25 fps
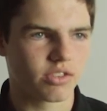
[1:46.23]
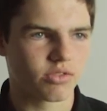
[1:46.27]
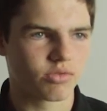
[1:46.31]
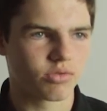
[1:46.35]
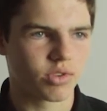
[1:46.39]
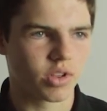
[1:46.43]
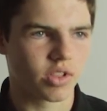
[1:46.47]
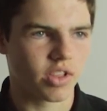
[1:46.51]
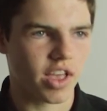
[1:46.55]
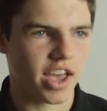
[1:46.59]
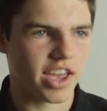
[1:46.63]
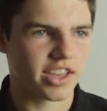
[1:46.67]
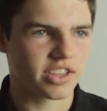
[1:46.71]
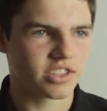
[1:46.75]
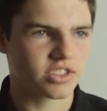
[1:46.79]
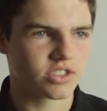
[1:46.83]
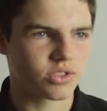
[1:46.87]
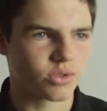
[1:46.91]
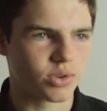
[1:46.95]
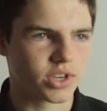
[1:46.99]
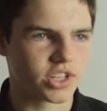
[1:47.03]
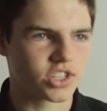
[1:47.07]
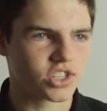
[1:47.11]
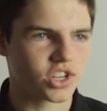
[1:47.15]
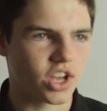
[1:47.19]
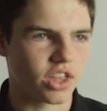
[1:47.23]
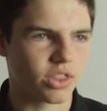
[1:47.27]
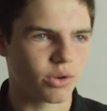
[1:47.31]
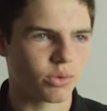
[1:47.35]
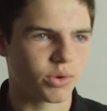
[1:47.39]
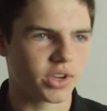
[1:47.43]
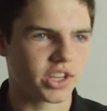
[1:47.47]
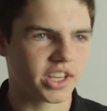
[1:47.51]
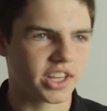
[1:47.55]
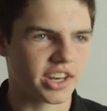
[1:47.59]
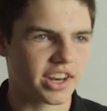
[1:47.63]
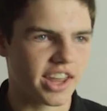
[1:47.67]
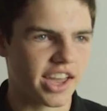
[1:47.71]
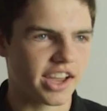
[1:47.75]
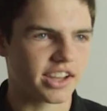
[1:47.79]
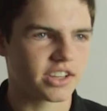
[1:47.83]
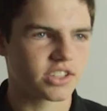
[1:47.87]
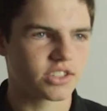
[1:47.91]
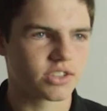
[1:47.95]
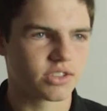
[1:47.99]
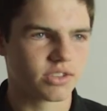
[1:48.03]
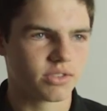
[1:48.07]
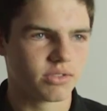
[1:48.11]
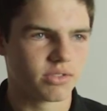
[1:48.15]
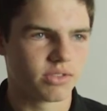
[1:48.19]
relate to each other, we
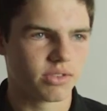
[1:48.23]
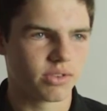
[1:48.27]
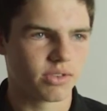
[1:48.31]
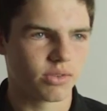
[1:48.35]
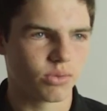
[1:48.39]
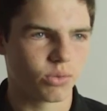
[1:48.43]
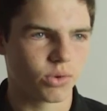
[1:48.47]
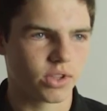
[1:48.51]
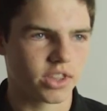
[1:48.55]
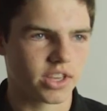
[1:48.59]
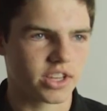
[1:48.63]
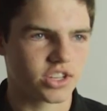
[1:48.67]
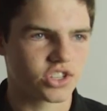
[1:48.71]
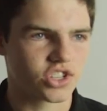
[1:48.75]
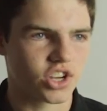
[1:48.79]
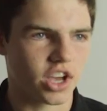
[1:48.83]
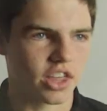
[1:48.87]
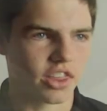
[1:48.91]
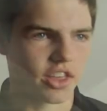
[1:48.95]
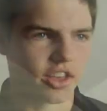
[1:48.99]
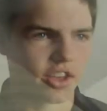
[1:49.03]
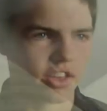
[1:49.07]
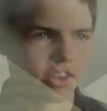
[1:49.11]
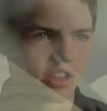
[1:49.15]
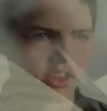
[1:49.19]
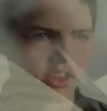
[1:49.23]
connect with each other.